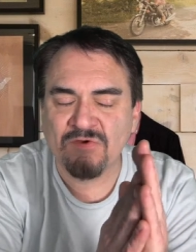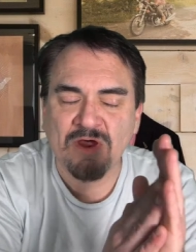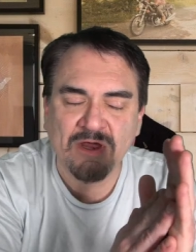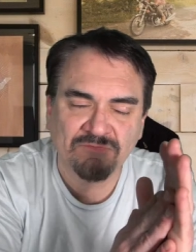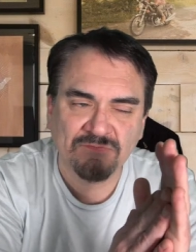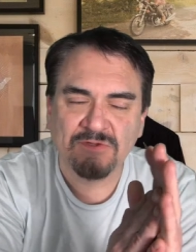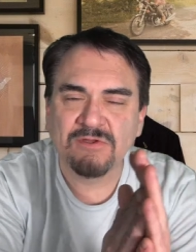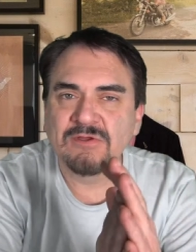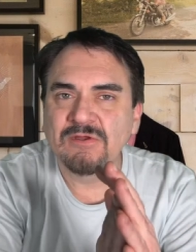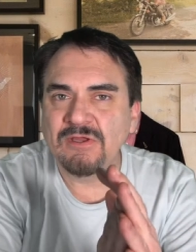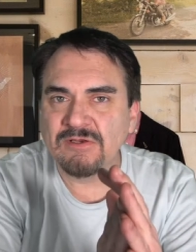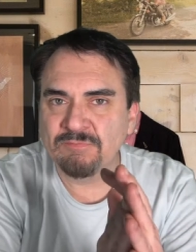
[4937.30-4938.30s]
off.
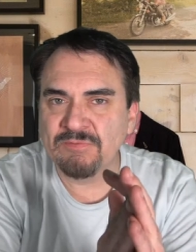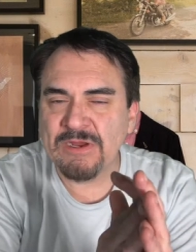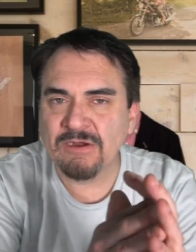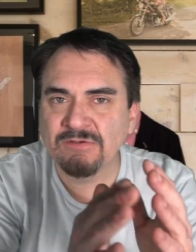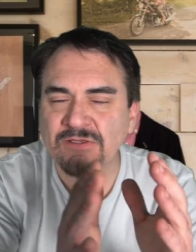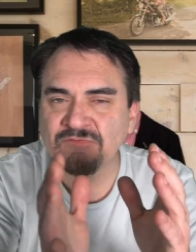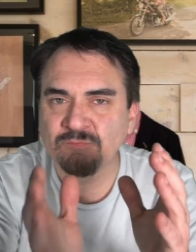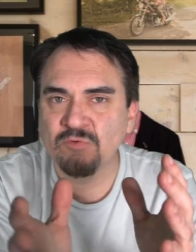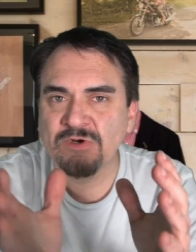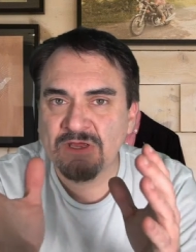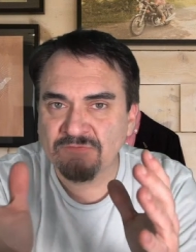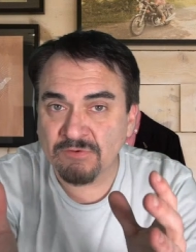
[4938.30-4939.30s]
And apparently, from
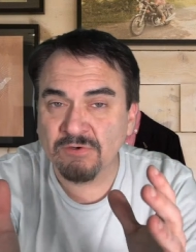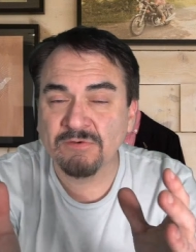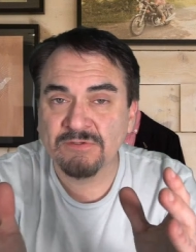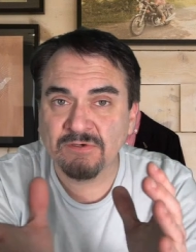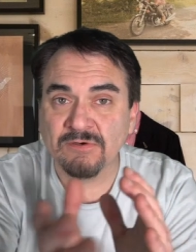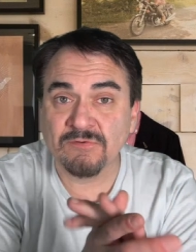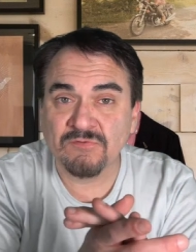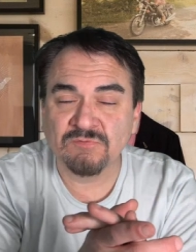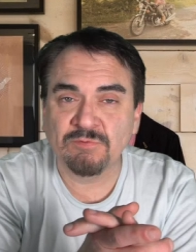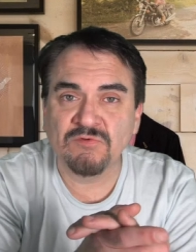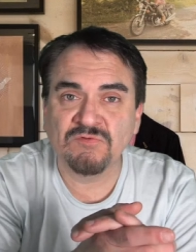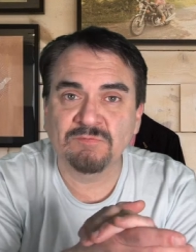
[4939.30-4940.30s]
what I've heard, they're
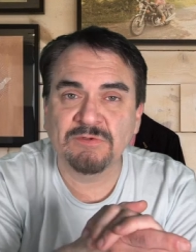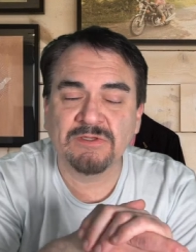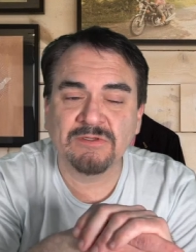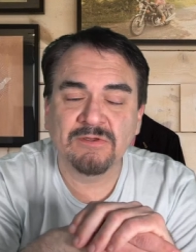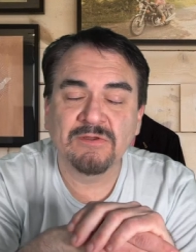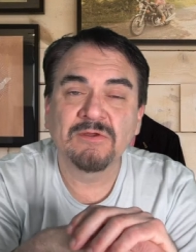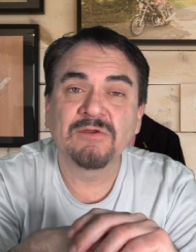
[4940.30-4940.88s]
supposed to be